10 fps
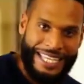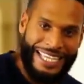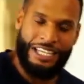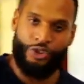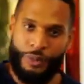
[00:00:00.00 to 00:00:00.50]

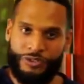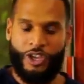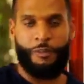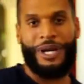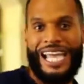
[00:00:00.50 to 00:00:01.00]
into
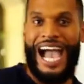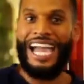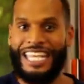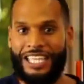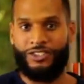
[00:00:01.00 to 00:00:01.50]
himself, but
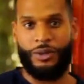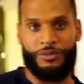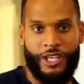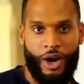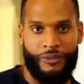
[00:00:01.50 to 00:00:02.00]
kind of into
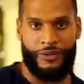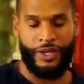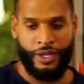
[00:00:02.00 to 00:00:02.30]
himself.